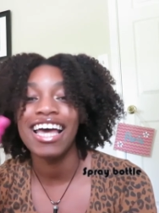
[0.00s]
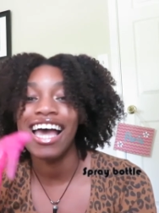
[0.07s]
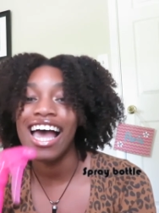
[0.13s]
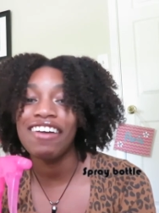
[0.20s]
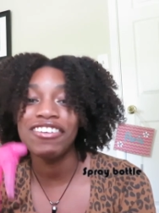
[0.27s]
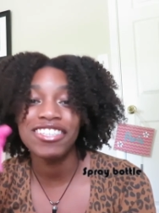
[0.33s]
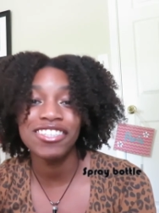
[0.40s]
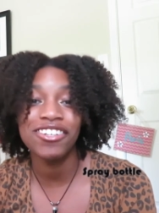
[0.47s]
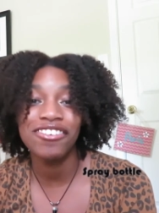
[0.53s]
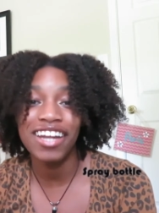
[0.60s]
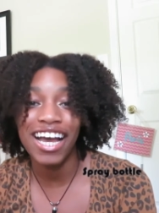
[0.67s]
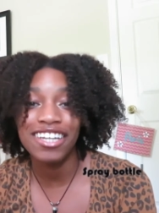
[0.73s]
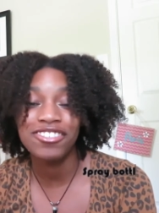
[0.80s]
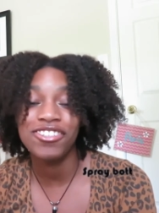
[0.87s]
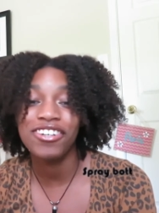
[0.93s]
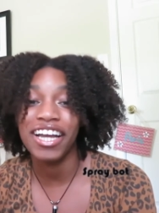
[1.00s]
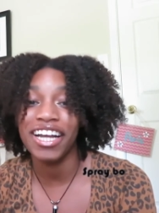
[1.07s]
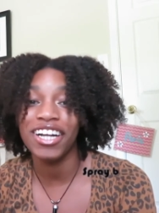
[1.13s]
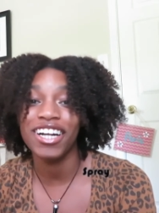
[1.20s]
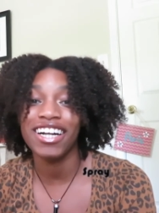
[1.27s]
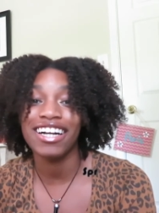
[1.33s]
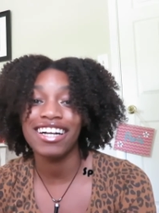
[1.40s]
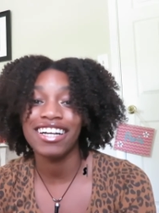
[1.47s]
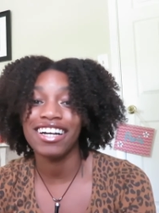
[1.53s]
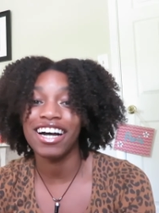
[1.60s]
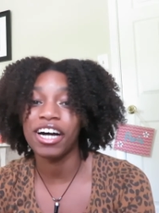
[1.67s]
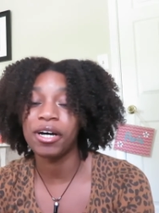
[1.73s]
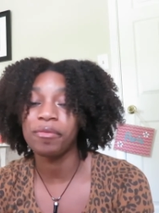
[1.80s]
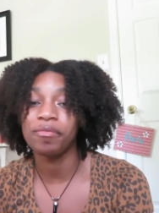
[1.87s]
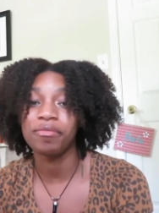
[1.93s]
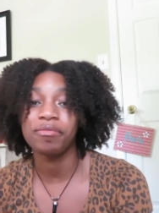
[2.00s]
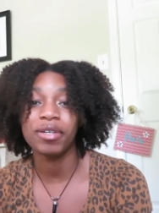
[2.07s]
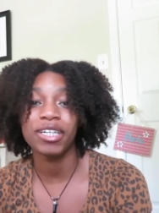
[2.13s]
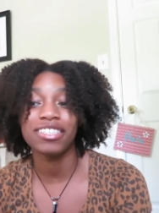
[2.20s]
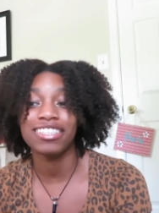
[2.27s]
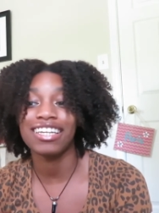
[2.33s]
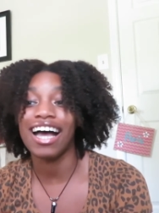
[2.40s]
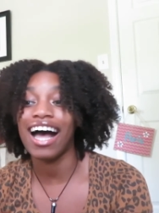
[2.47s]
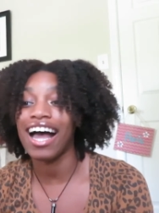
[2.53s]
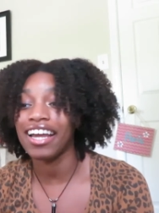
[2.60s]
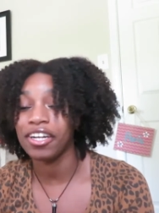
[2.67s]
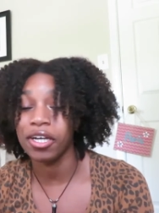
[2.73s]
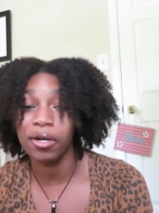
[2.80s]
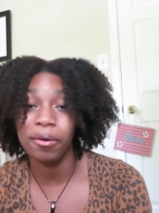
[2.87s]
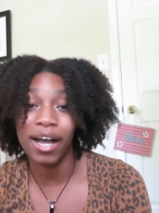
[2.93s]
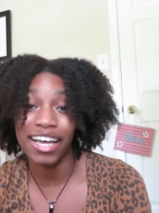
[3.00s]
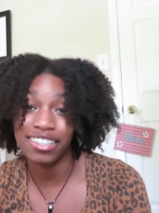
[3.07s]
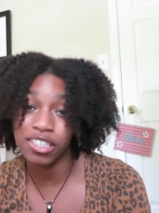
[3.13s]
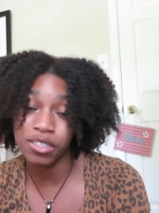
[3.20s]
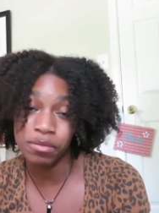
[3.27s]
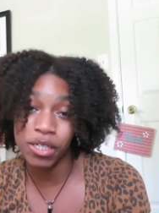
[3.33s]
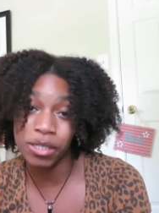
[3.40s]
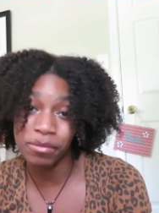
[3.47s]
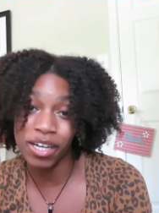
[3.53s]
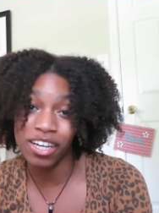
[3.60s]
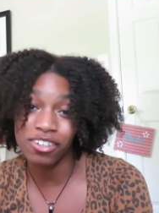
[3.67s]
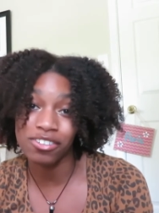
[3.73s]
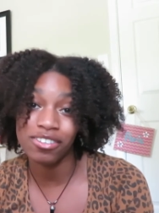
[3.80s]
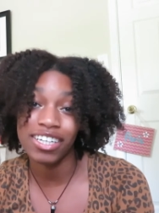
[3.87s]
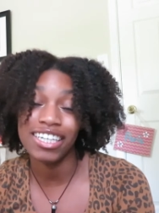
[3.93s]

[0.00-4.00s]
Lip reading: Every single natural hair person I know has a spray bottle.